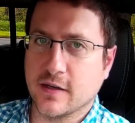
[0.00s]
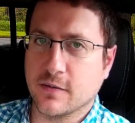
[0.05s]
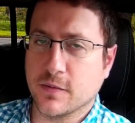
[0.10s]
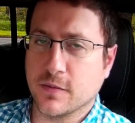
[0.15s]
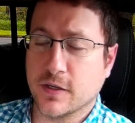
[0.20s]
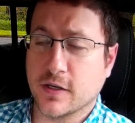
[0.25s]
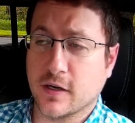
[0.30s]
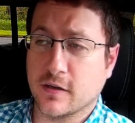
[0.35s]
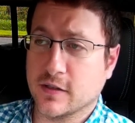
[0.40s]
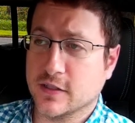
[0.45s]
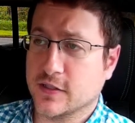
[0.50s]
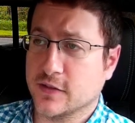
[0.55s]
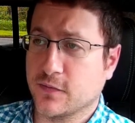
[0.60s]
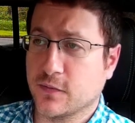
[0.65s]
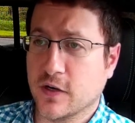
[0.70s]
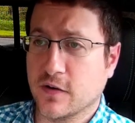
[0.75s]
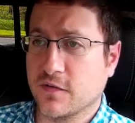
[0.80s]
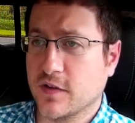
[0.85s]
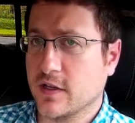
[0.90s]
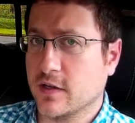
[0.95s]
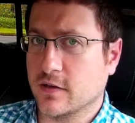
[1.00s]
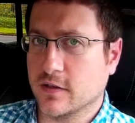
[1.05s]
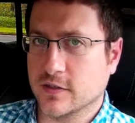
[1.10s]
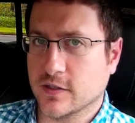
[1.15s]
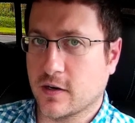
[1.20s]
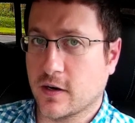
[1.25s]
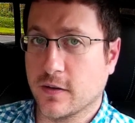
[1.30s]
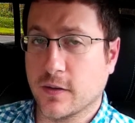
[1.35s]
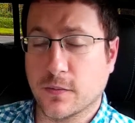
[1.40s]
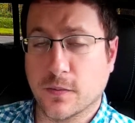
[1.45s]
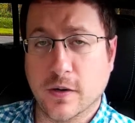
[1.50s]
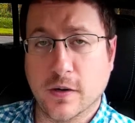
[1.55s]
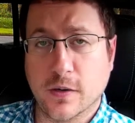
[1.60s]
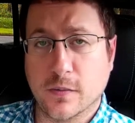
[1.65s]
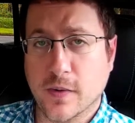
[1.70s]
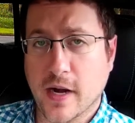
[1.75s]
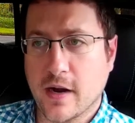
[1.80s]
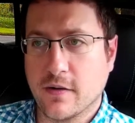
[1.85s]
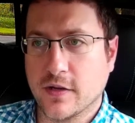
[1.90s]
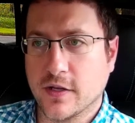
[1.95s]
and regardless of where vehicles are on the road
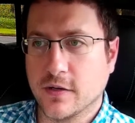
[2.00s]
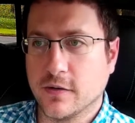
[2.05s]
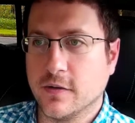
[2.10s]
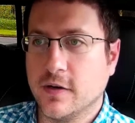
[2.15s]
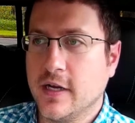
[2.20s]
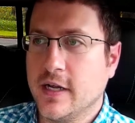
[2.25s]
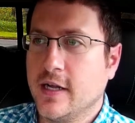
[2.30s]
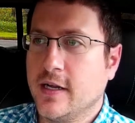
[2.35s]
around you.